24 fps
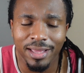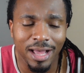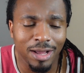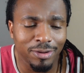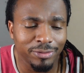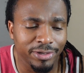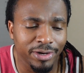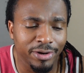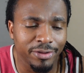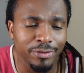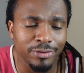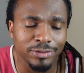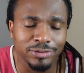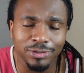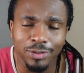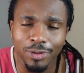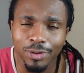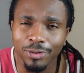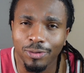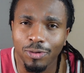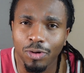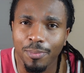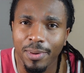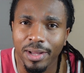How dare you
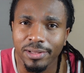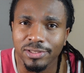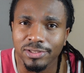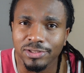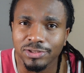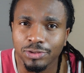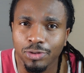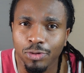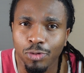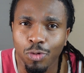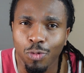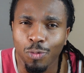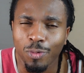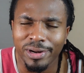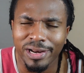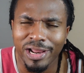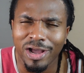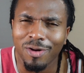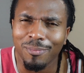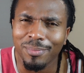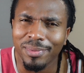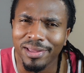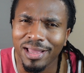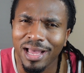start going back to school
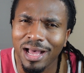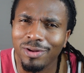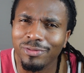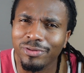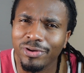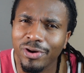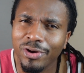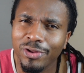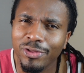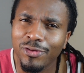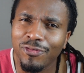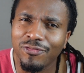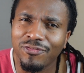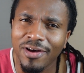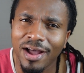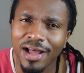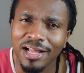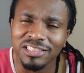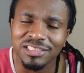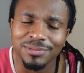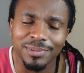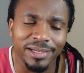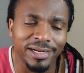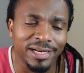without me? How dare you
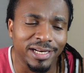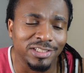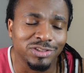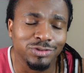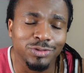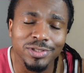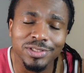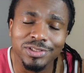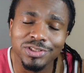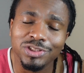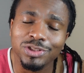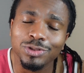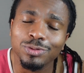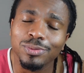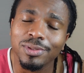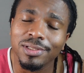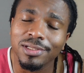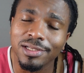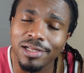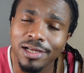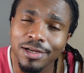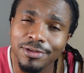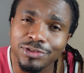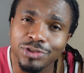find somebody that treats you
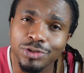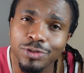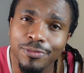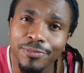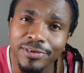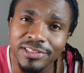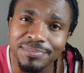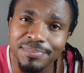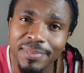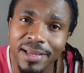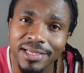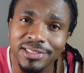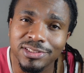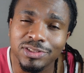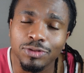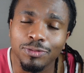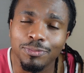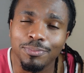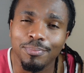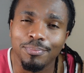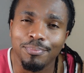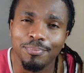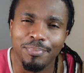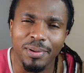and loves you and respects you
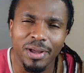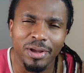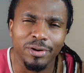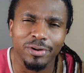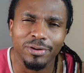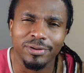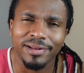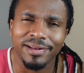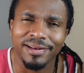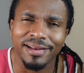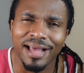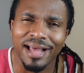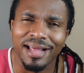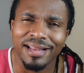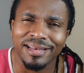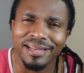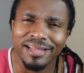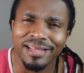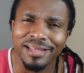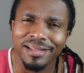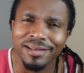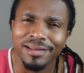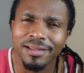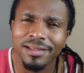better than I
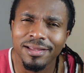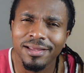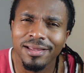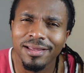did?